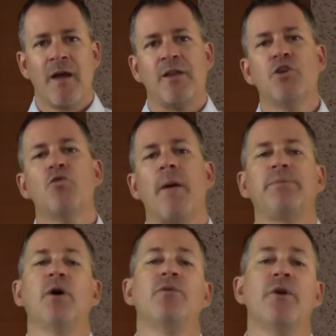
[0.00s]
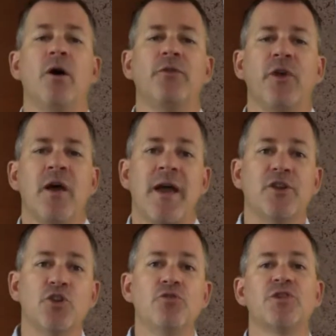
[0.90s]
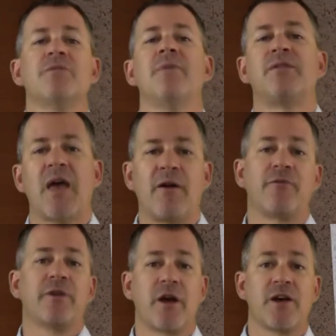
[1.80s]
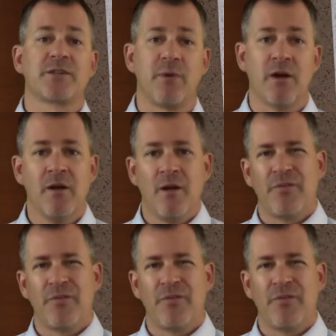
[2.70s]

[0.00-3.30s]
and you upload those and you submit that for the customer.